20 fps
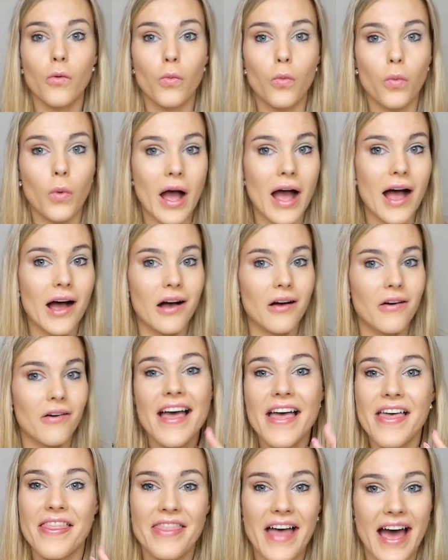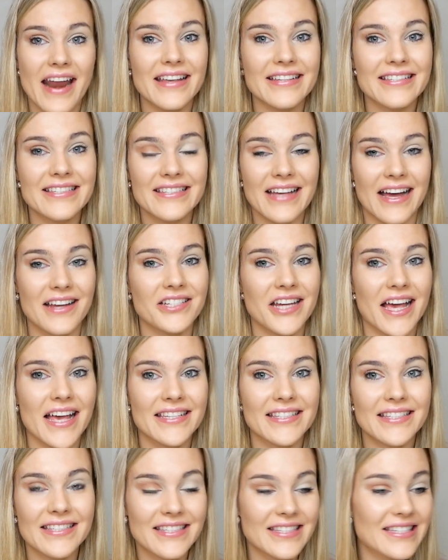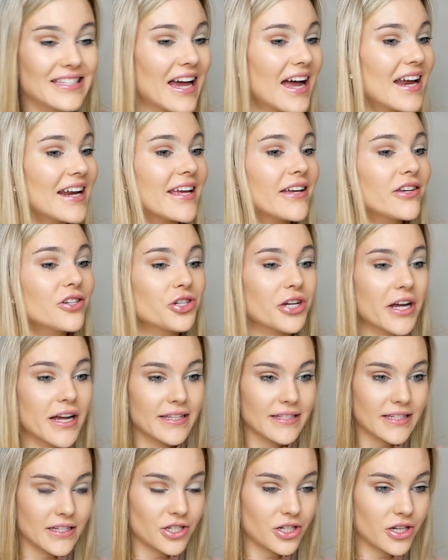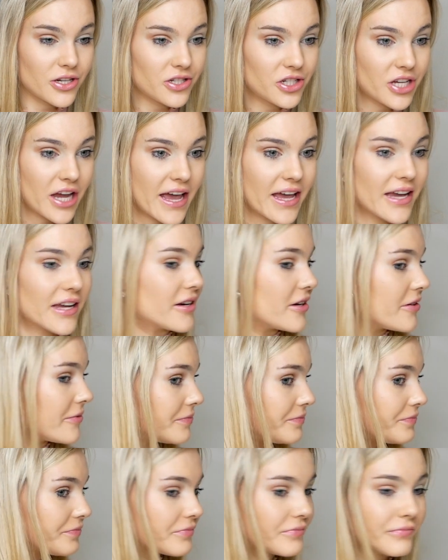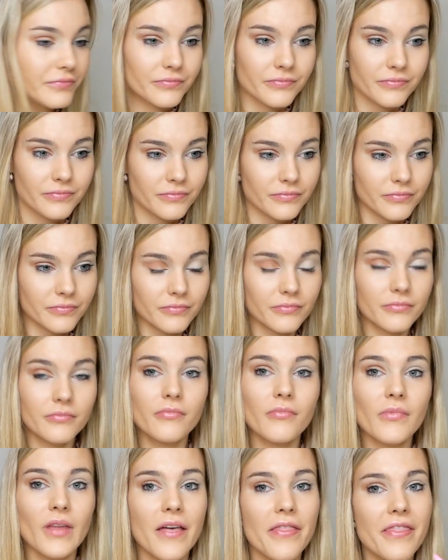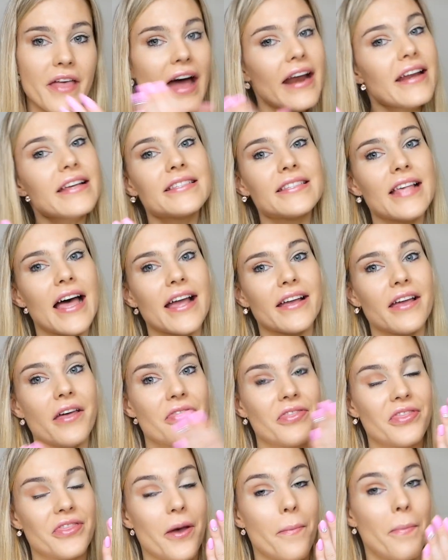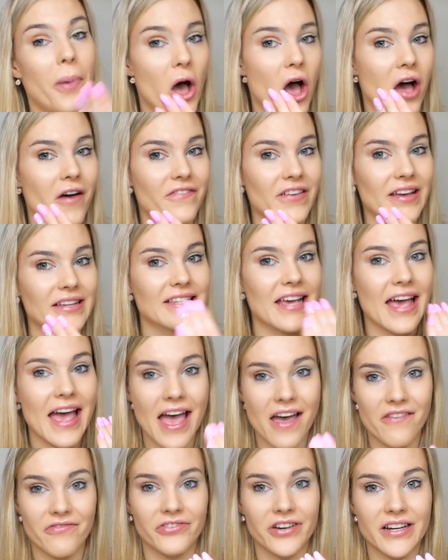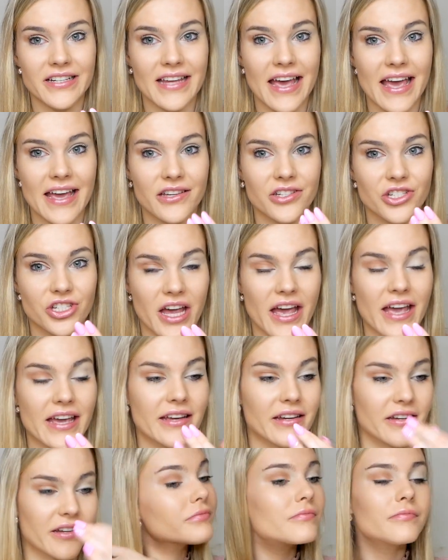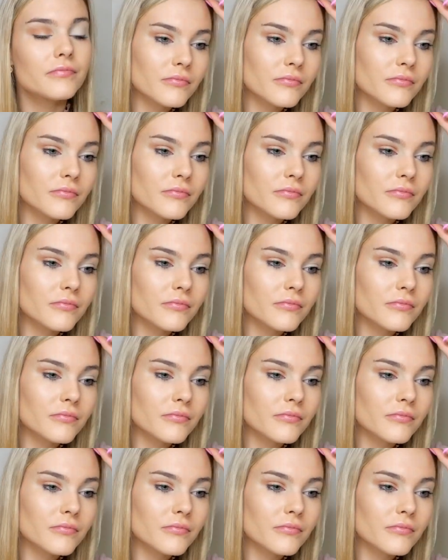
Wow, that is such a stunning transition shade. That is like the perfect everyday shade.